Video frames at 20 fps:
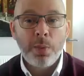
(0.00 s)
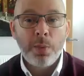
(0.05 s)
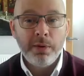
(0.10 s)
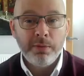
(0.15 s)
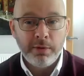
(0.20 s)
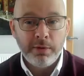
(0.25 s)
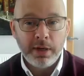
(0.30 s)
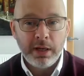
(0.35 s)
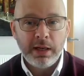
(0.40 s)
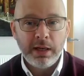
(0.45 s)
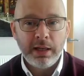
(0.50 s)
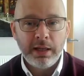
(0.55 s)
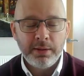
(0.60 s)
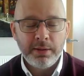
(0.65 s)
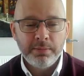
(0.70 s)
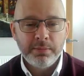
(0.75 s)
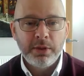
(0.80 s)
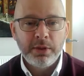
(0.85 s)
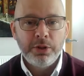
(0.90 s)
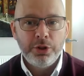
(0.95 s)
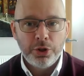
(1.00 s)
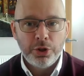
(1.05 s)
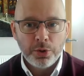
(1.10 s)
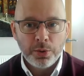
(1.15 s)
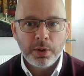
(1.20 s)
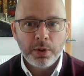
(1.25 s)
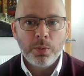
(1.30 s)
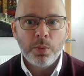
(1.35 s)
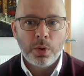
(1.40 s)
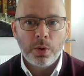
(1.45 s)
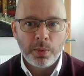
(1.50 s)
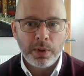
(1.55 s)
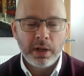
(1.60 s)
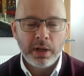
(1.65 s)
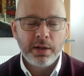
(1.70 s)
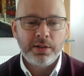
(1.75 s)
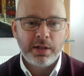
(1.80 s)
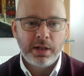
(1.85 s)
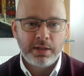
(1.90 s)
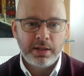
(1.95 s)
we really doing what we
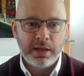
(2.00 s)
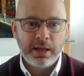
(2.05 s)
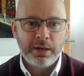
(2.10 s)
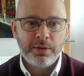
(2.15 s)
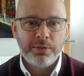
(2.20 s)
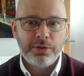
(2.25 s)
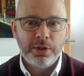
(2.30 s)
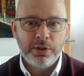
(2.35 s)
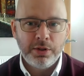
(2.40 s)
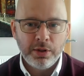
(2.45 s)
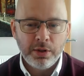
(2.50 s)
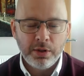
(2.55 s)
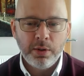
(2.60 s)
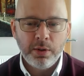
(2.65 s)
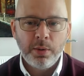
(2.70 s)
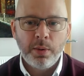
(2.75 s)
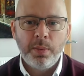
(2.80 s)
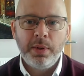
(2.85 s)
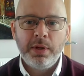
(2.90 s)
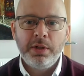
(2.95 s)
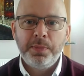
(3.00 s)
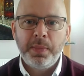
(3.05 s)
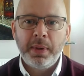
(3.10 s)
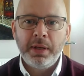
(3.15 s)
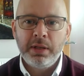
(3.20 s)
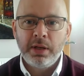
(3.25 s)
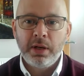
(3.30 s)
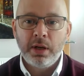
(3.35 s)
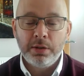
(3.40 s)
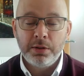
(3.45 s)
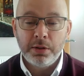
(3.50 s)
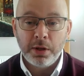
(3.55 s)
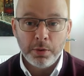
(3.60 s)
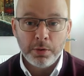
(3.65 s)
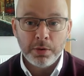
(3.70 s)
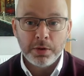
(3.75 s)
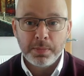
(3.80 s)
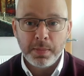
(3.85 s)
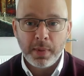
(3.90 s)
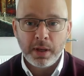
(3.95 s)
are setting out to do? Are we spending our
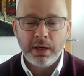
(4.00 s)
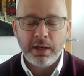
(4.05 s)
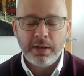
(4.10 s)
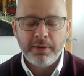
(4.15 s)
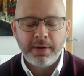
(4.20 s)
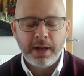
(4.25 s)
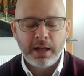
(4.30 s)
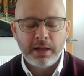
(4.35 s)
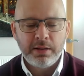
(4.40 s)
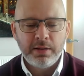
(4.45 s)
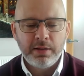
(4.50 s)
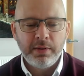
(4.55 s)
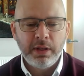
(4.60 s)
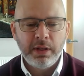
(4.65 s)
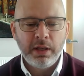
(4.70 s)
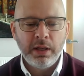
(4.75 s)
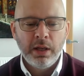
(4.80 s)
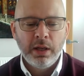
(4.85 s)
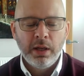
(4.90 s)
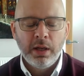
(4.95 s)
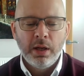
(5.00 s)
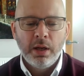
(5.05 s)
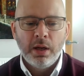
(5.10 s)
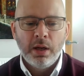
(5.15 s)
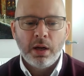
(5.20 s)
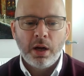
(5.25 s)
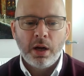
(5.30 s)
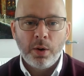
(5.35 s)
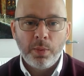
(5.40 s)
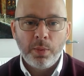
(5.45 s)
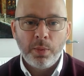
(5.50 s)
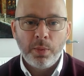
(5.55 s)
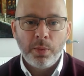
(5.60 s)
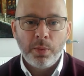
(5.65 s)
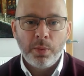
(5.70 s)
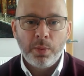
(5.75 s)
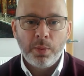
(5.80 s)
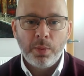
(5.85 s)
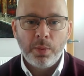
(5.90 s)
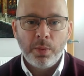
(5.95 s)
donors' money effectively? Are we
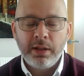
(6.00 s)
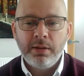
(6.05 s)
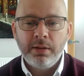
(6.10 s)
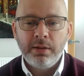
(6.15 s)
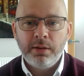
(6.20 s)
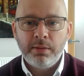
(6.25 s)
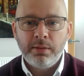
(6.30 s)
delivering